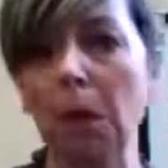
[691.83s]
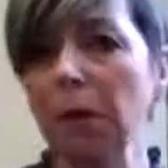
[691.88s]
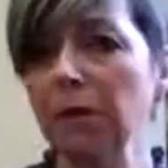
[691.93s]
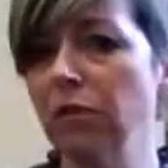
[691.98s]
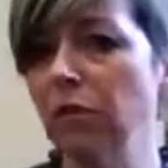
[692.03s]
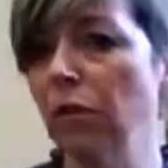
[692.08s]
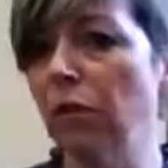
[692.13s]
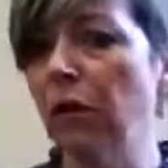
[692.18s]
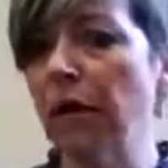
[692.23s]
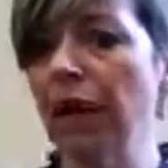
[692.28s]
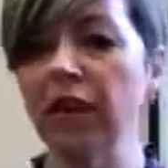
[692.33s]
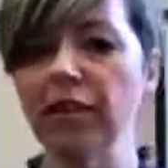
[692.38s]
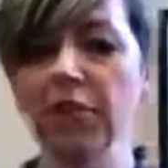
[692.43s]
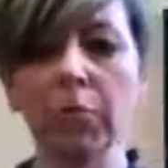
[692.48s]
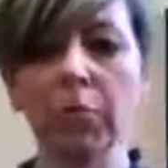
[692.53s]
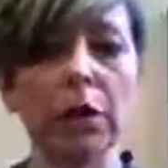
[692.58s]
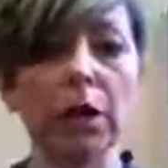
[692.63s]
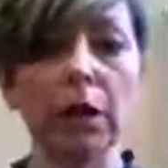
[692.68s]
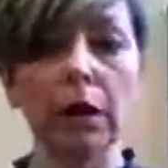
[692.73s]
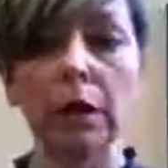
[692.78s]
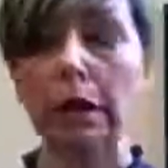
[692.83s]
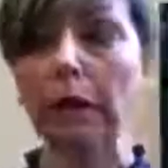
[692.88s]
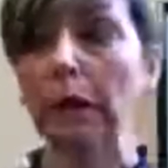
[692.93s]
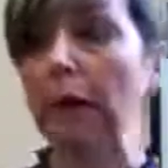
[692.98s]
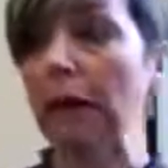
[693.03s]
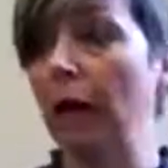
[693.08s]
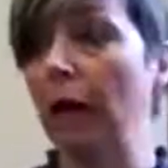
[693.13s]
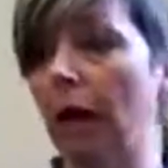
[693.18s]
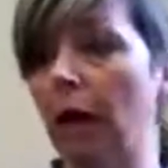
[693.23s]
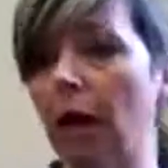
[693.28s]
So you can kind of pull a,
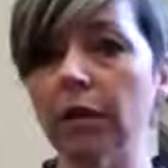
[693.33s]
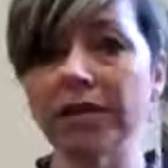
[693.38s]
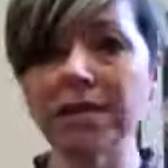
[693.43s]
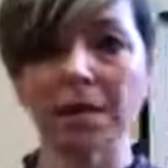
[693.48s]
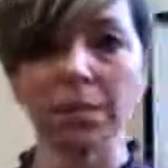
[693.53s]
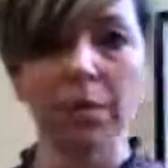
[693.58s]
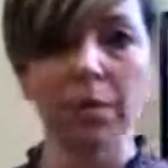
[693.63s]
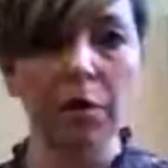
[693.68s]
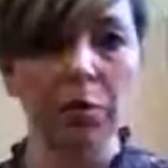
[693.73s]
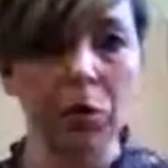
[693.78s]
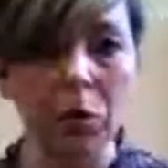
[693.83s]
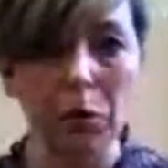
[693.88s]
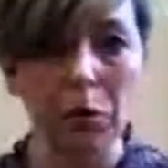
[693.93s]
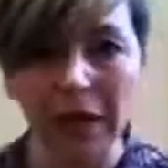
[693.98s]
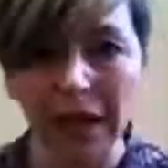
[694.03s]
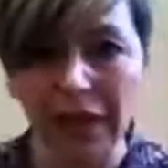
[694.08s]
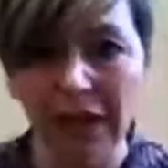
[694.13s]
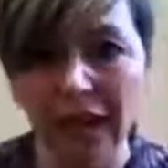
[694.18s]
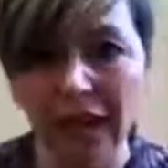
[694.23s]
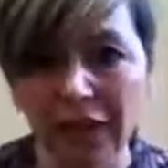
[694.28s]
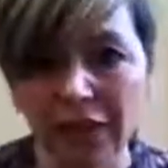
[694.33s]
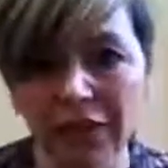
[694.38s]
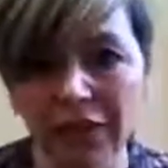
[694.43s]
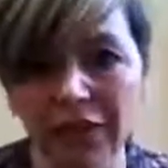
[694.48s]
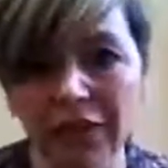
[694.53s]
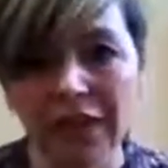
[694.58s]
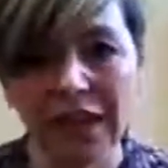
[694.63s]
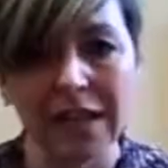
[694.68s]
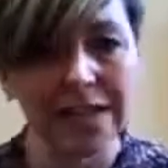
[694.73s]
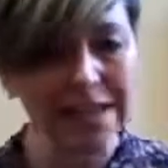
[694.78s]
I can't see where I'm going kind
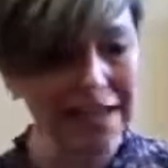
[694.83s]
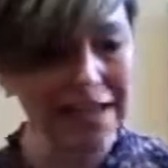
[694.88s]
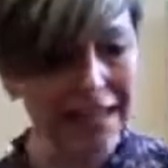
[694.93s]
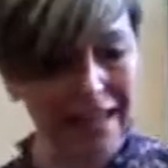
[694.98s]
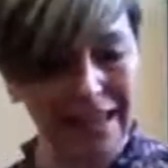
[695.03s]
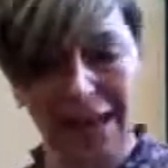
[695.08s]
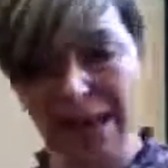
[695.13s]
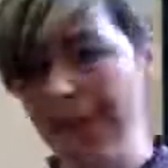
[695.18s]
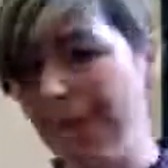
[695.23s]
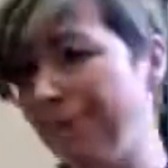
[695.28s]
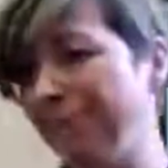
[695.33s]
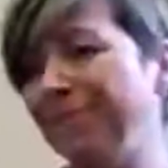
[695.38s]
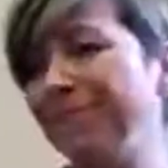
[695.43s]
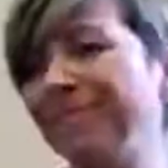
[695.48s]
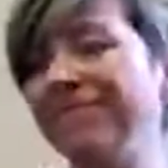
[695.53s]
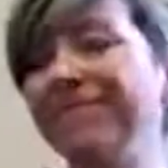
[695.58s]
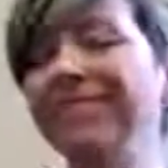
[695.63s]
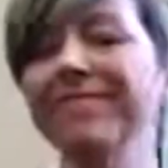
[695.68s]
of face like that.